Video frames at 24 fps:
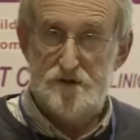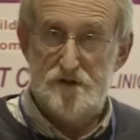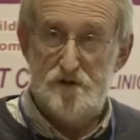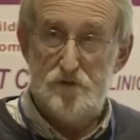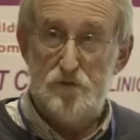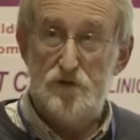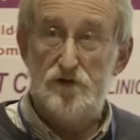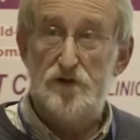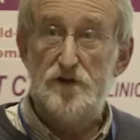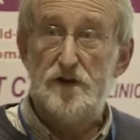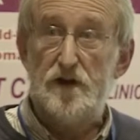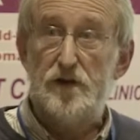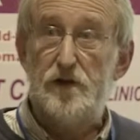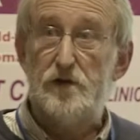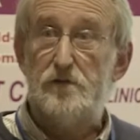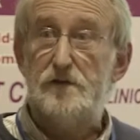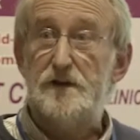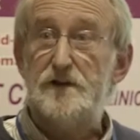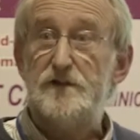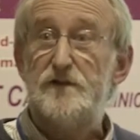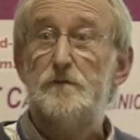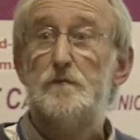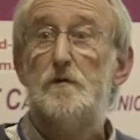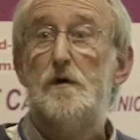which is another
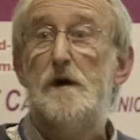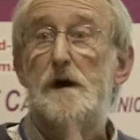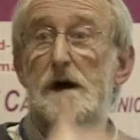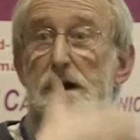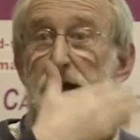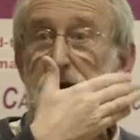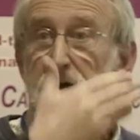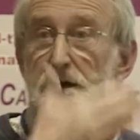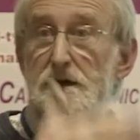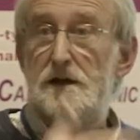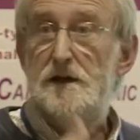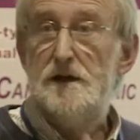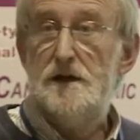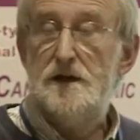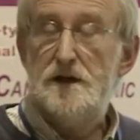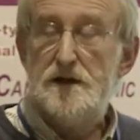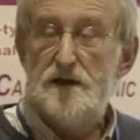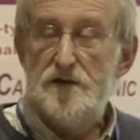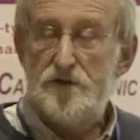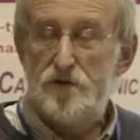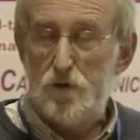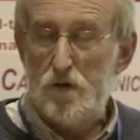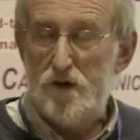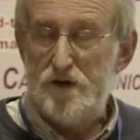reason why
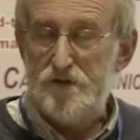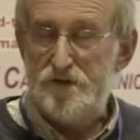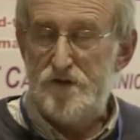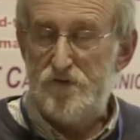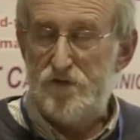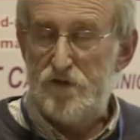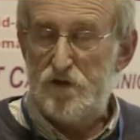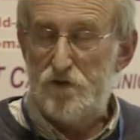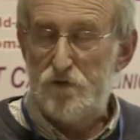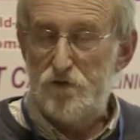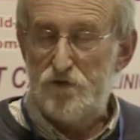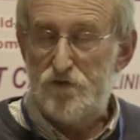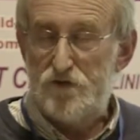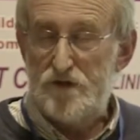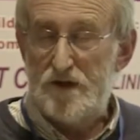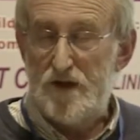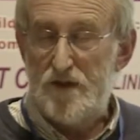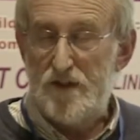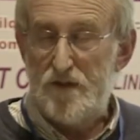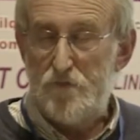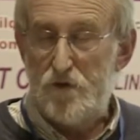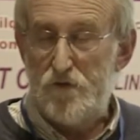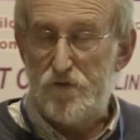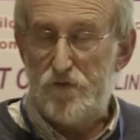it's quite difficult to get
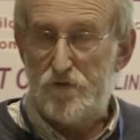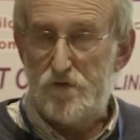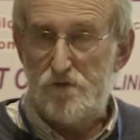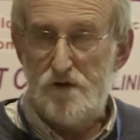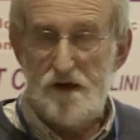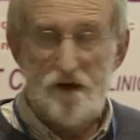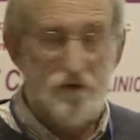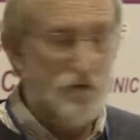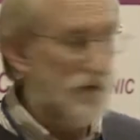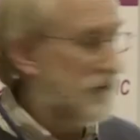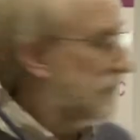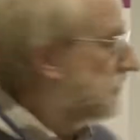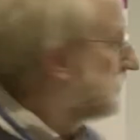them off the ground.